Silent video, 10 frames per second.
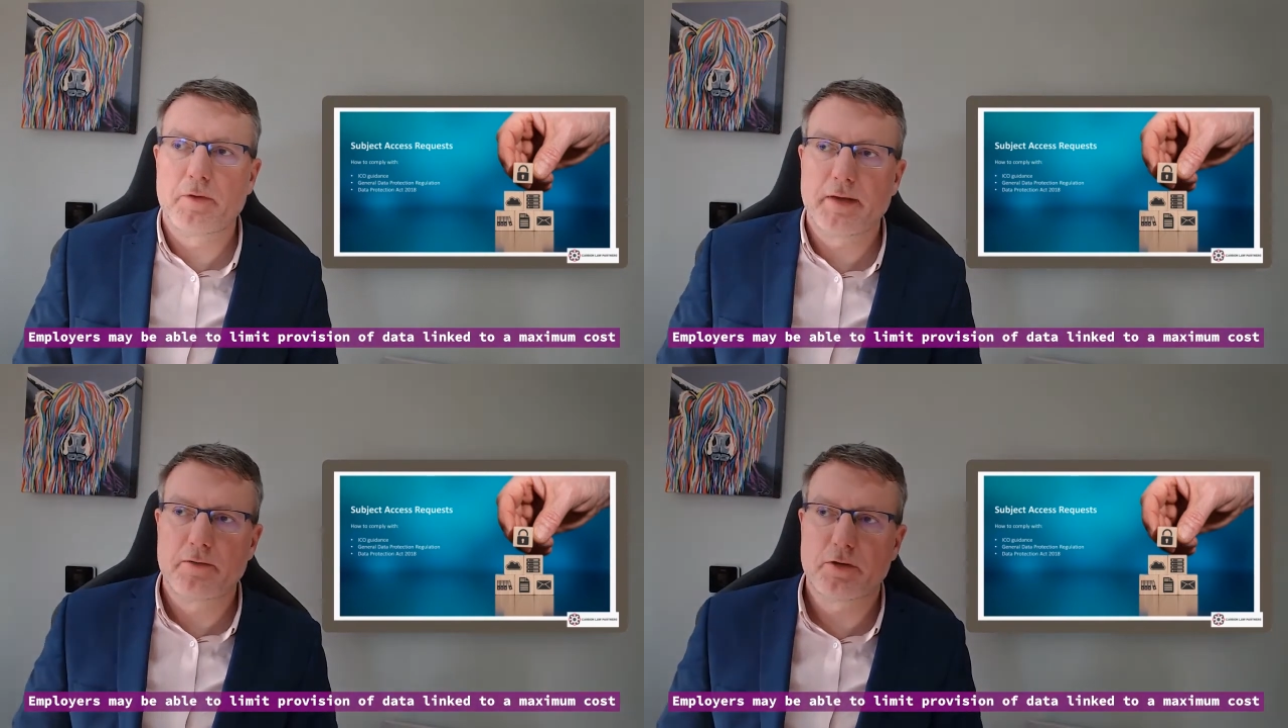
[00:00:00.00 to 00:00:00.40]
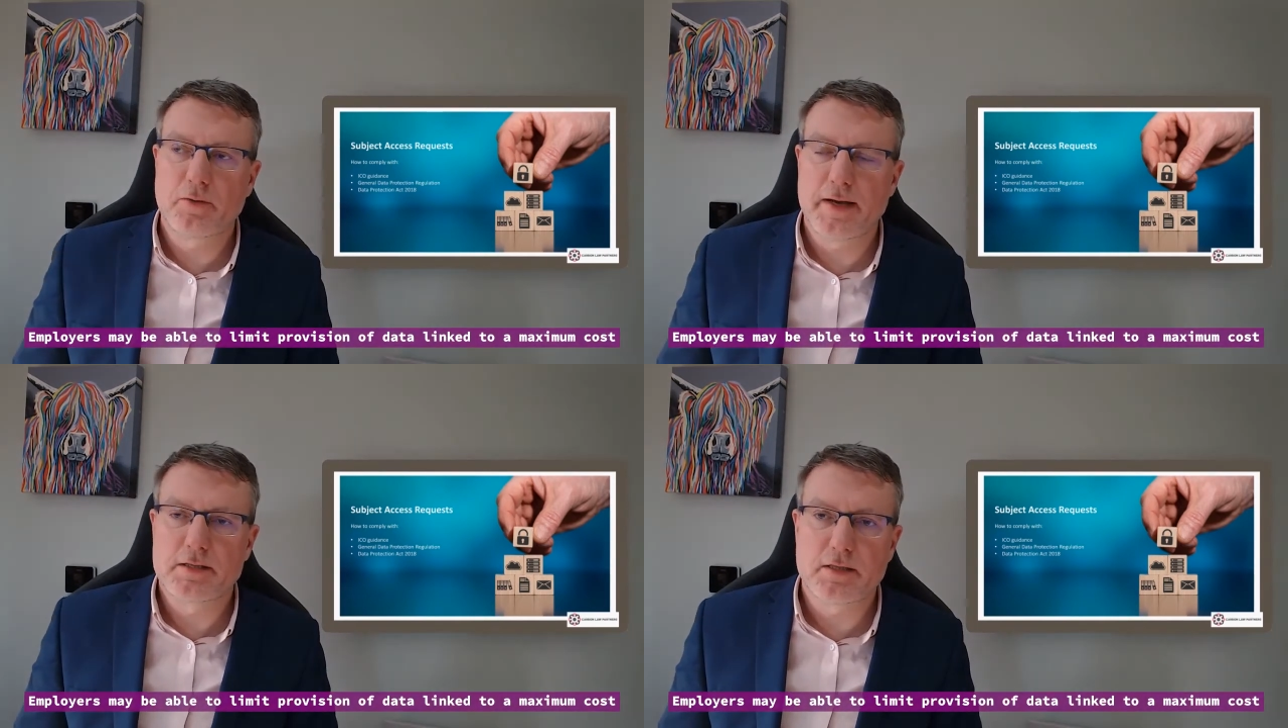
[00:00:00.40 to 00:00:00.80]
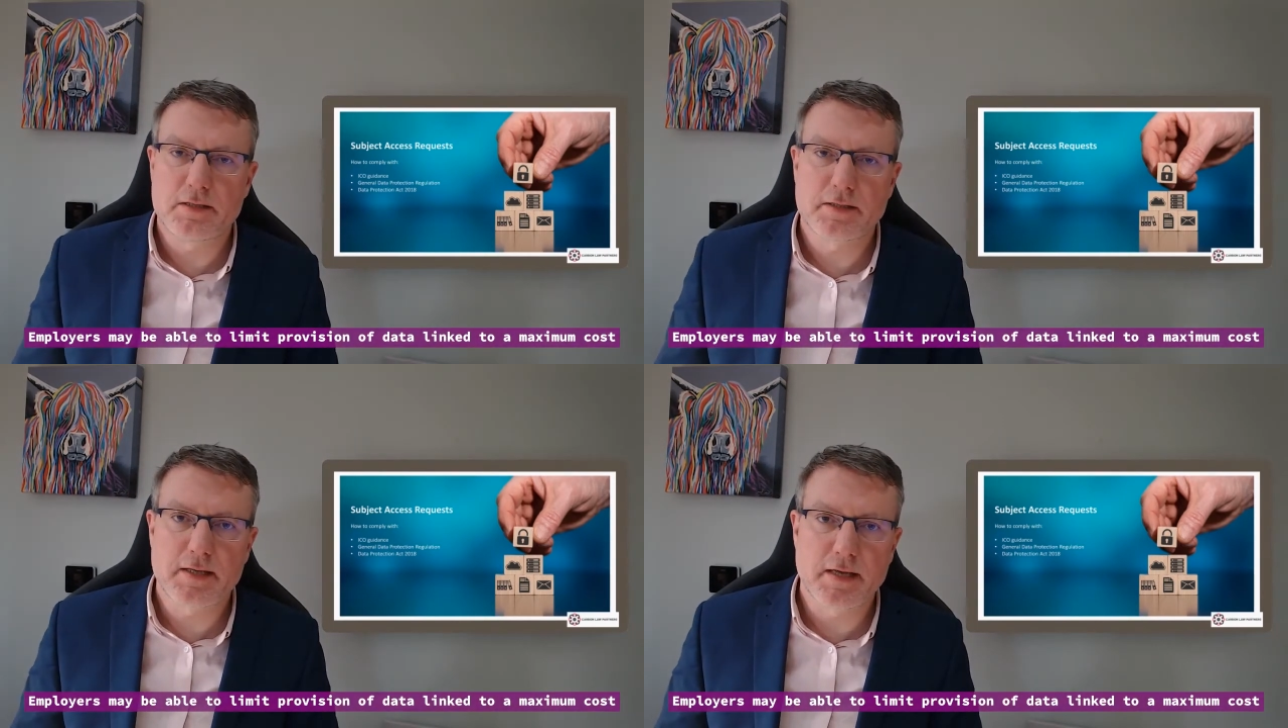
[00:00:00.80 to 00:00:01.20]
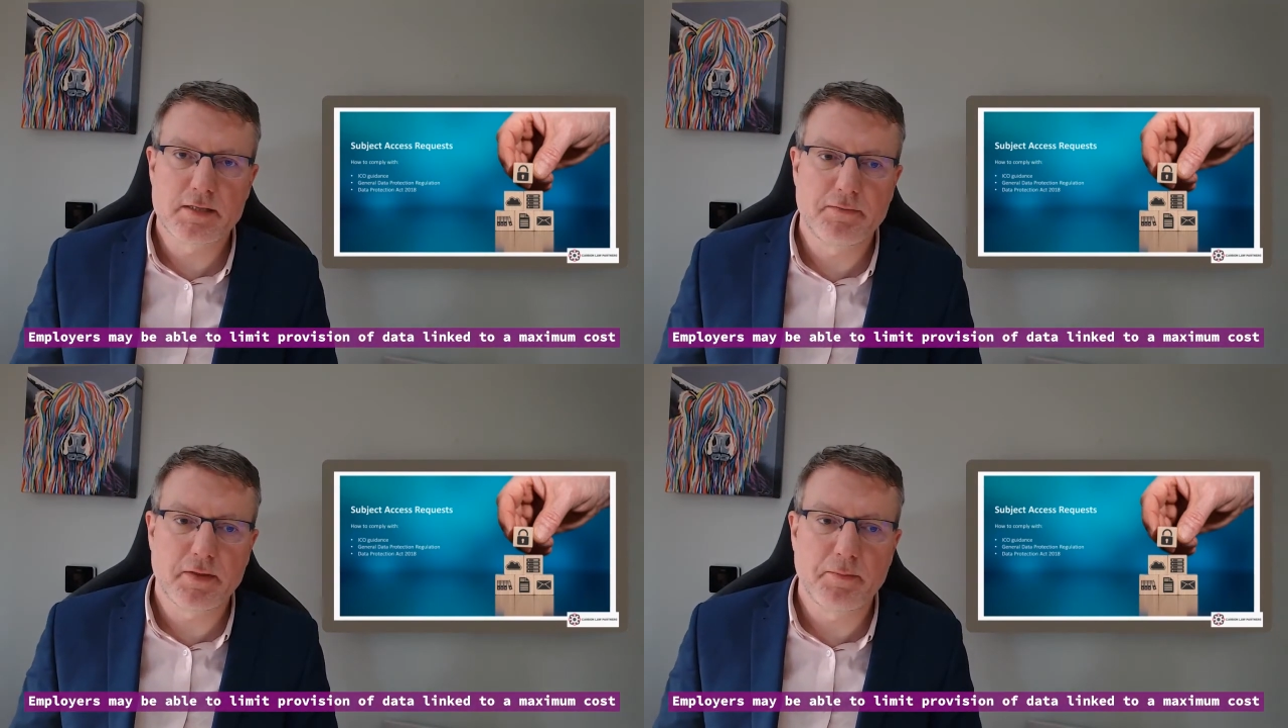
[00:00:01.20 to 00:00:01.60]
with that request is
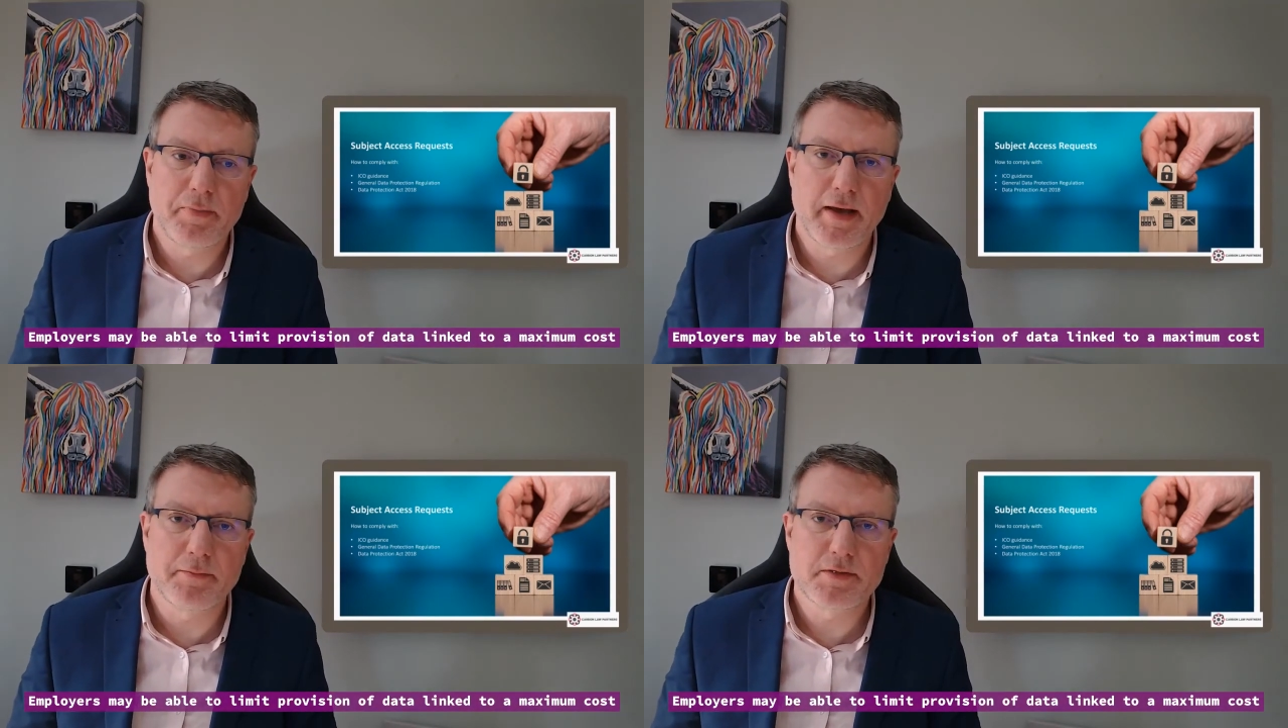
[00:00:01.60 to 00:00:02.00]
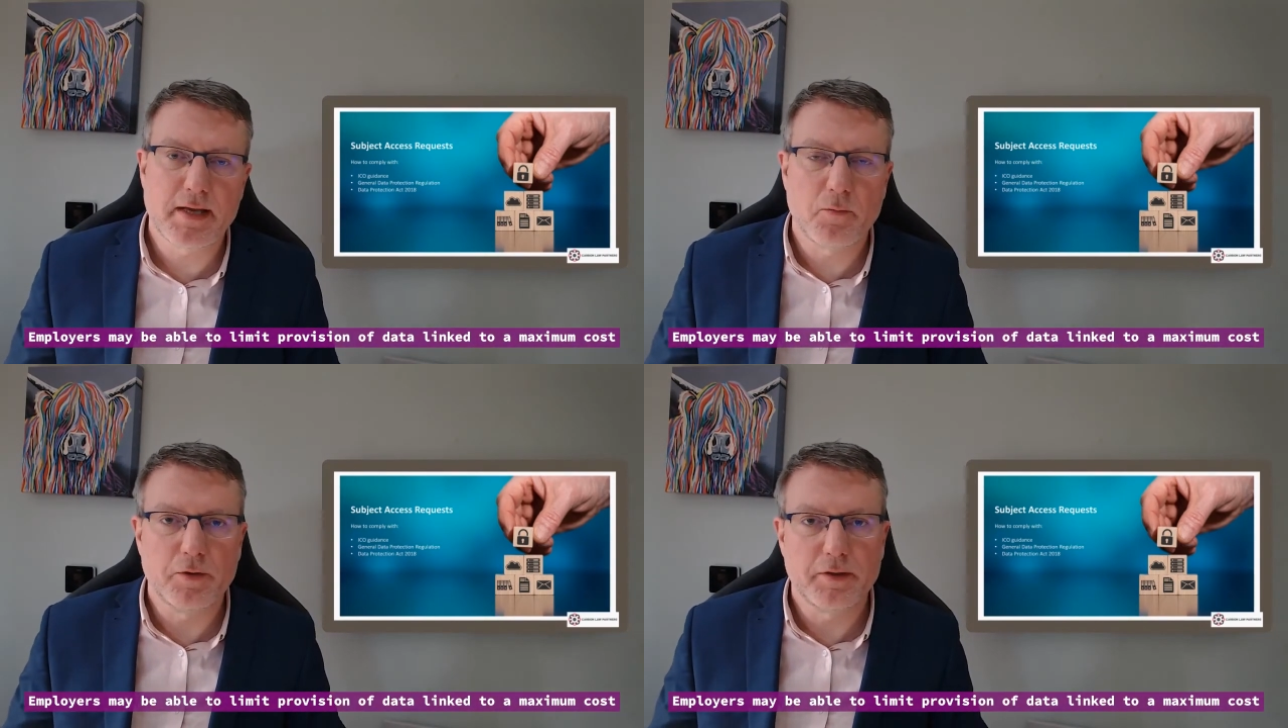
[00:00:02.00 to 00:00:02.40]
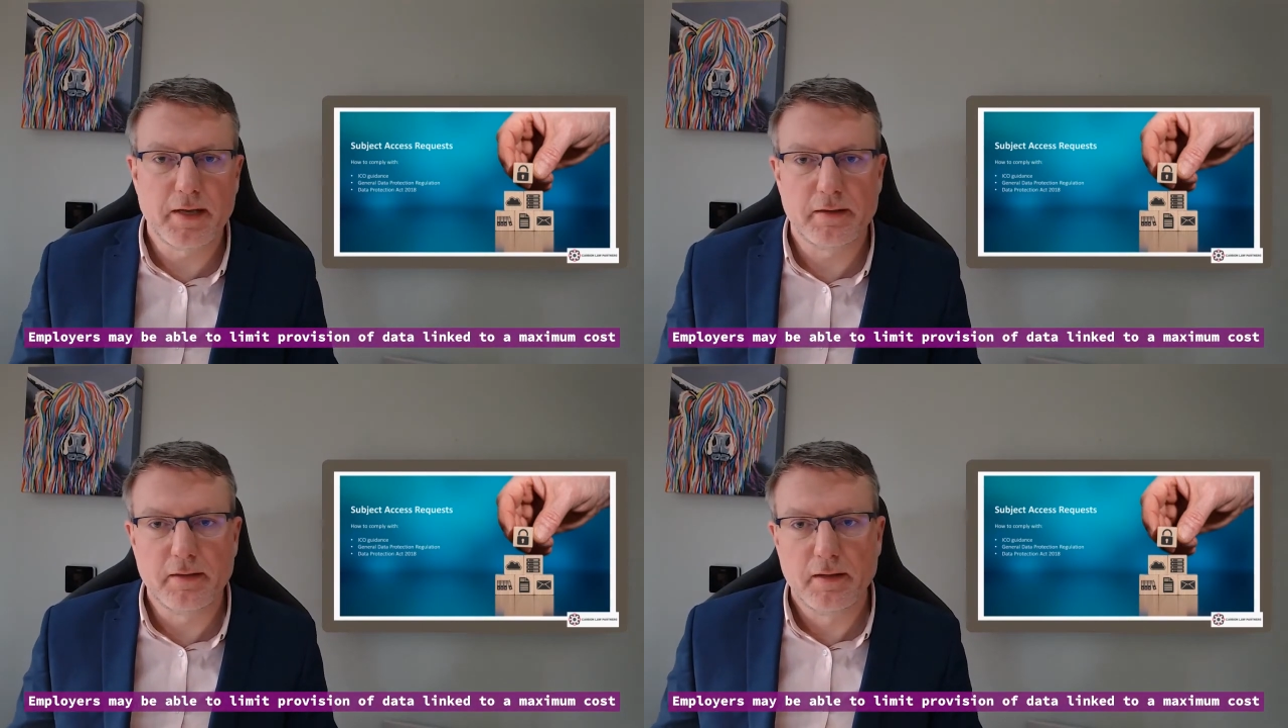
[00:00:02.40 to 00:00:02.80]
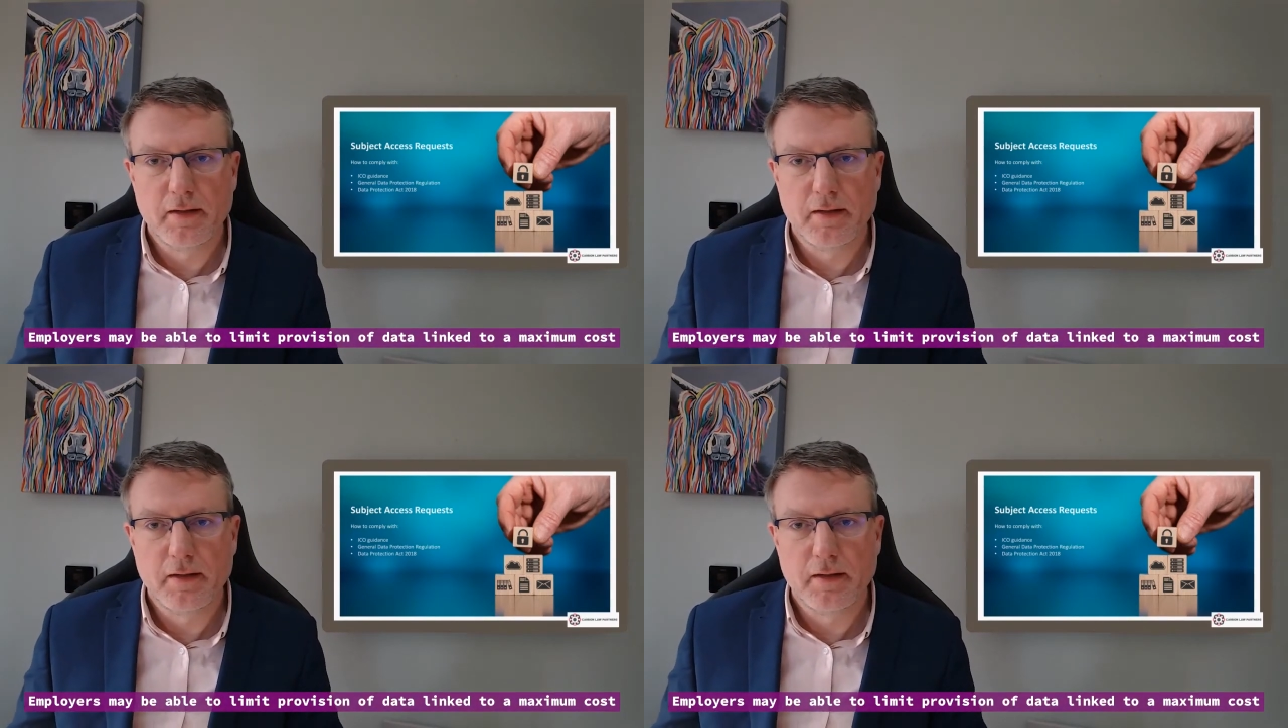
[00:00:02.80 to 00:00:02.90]
excessive, then perhaps that would then